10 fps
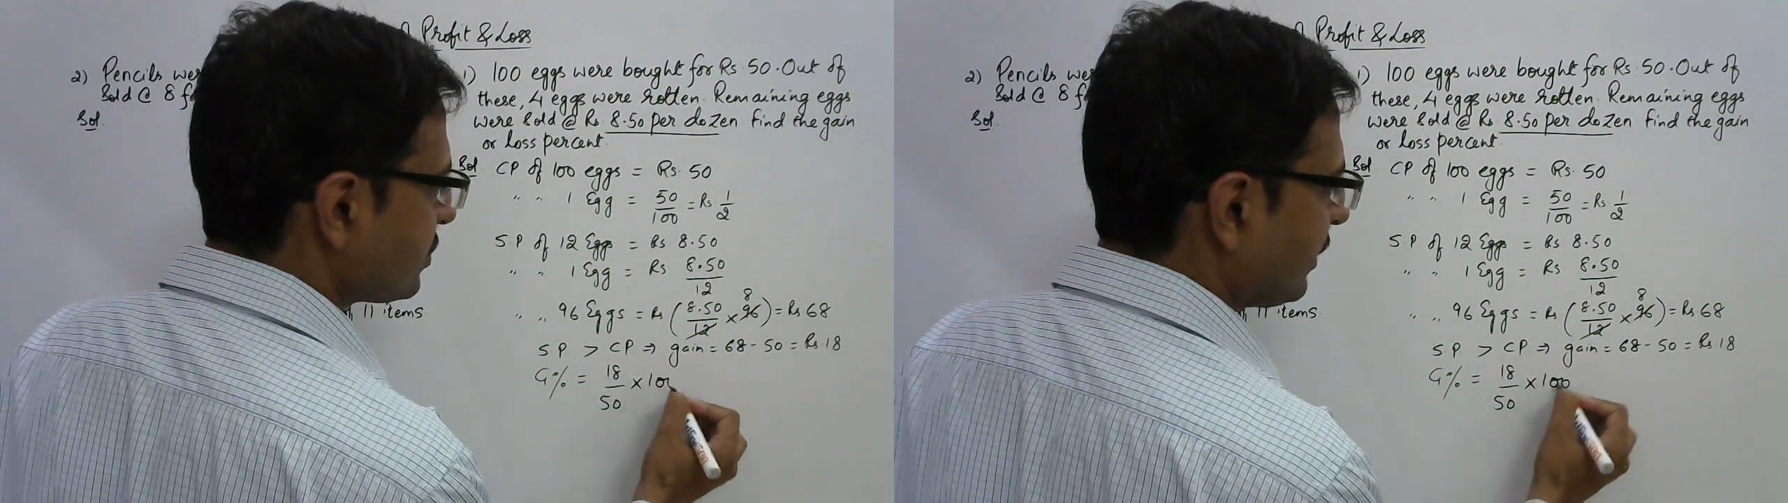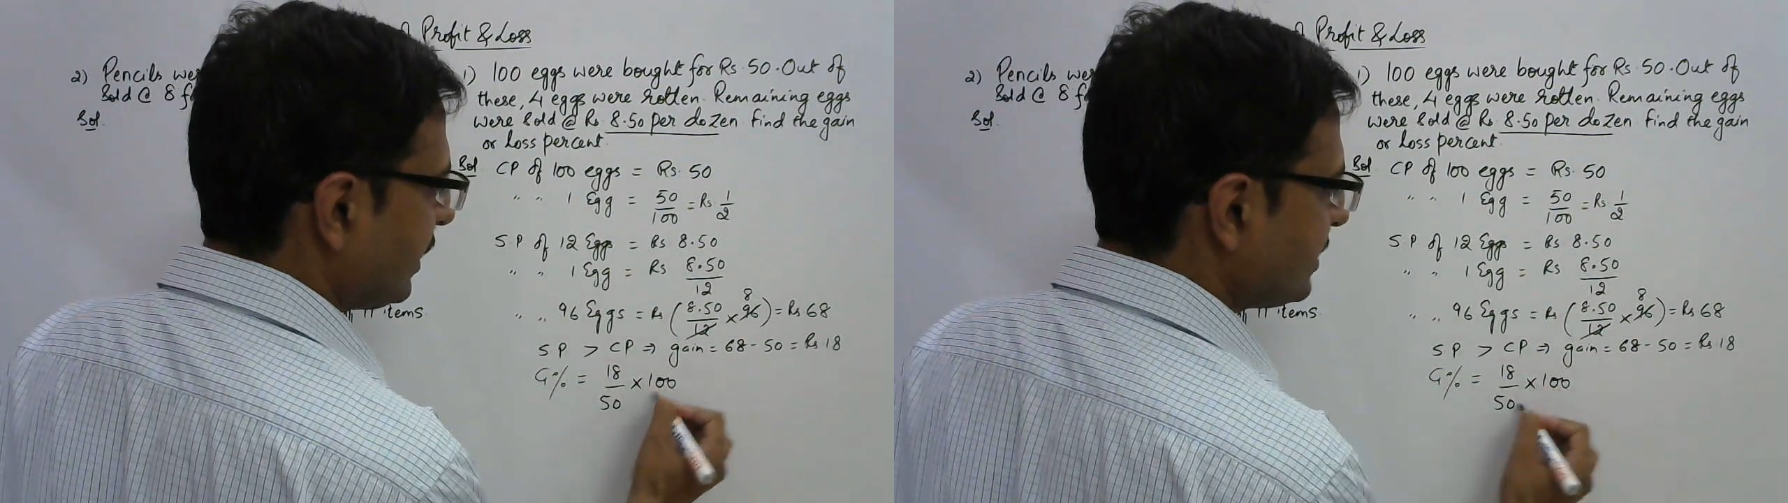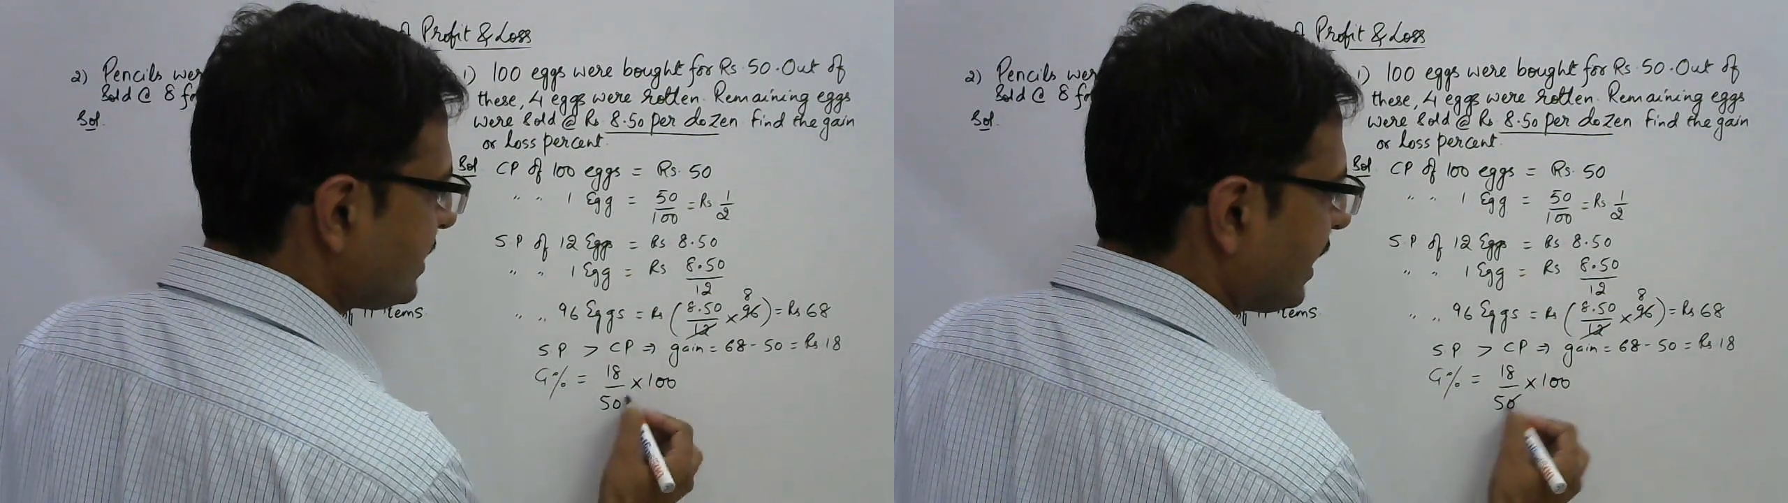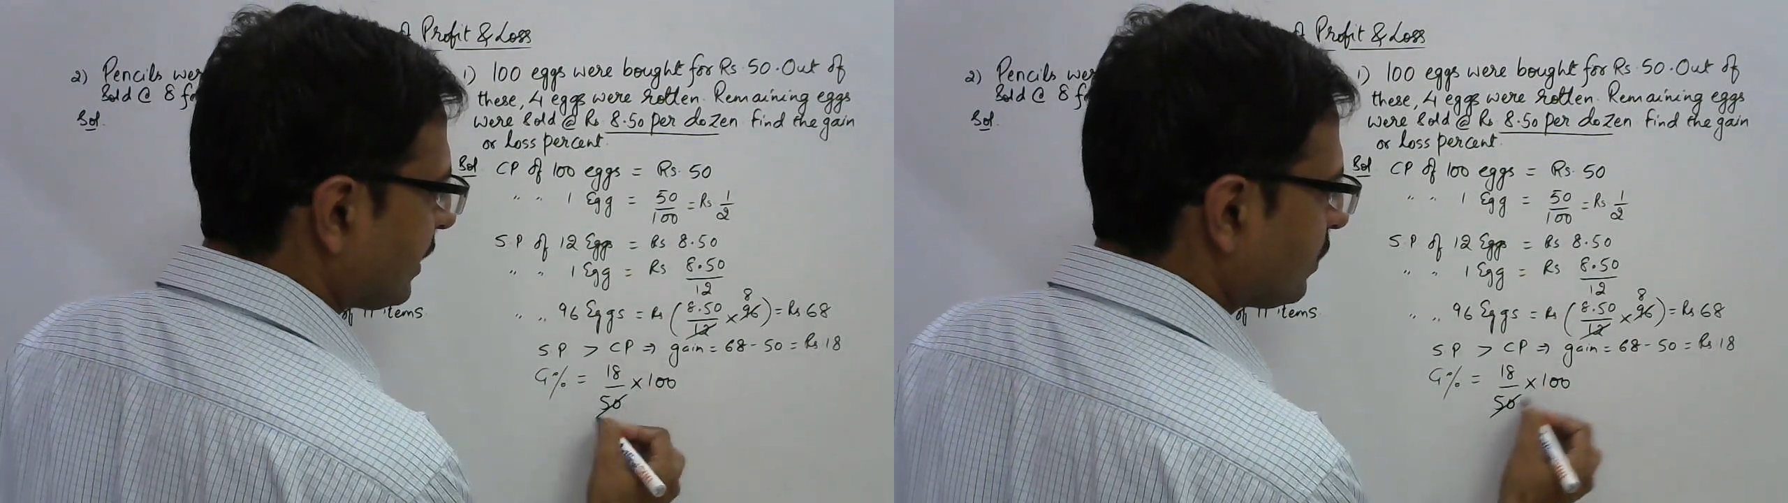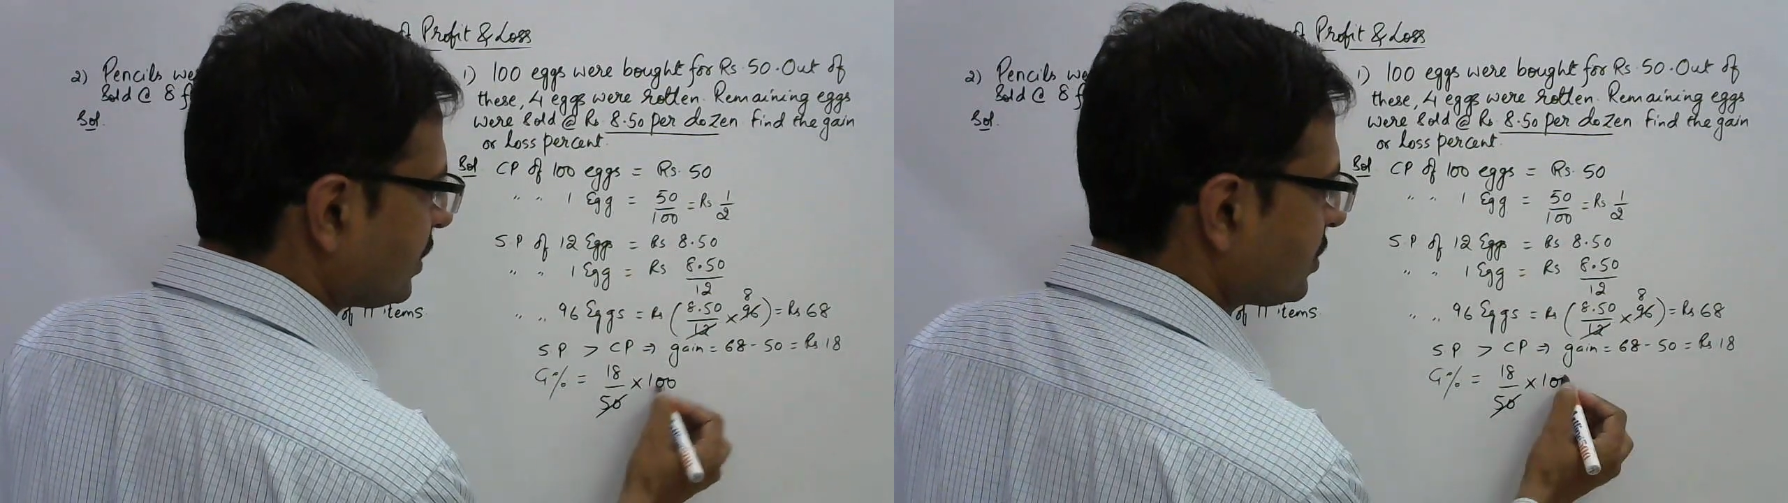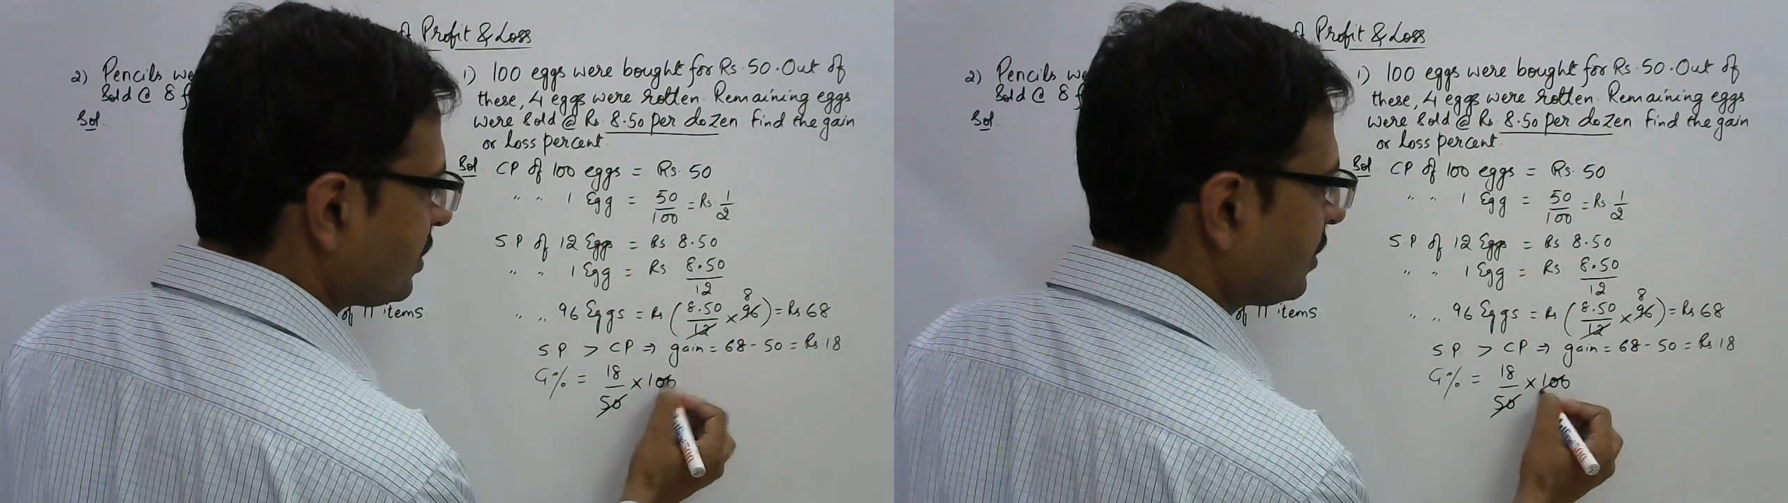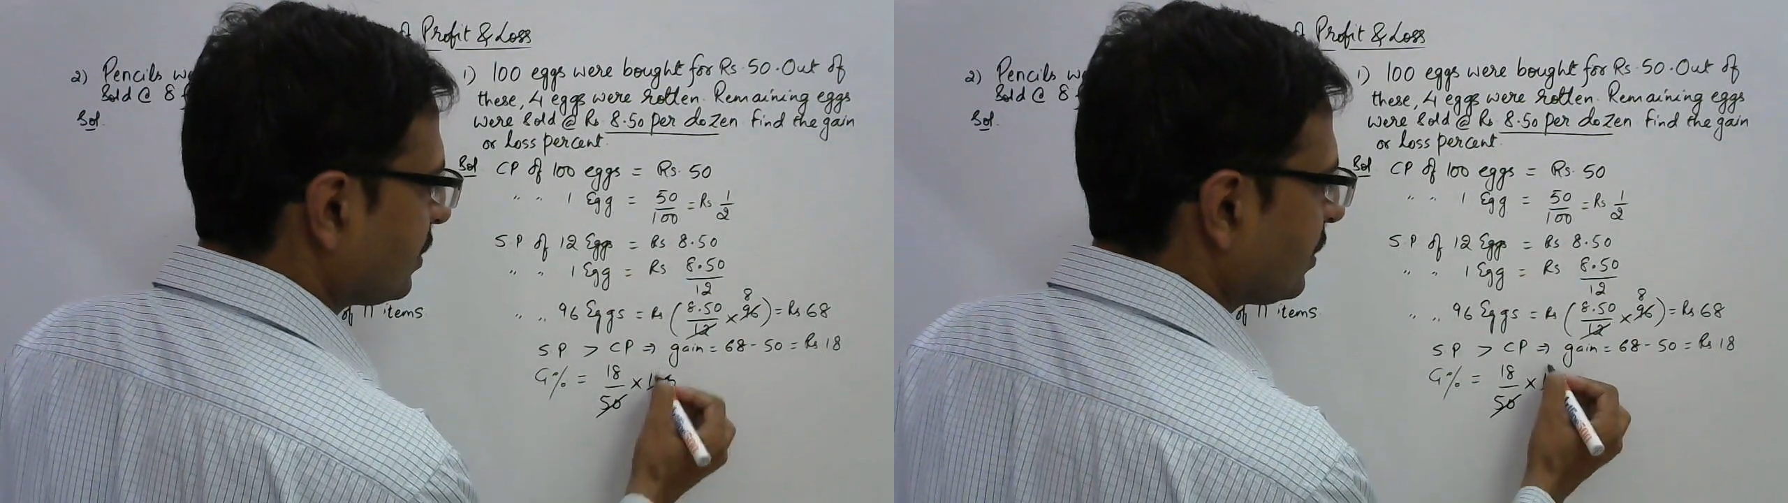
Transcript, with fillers: So very easy calculation.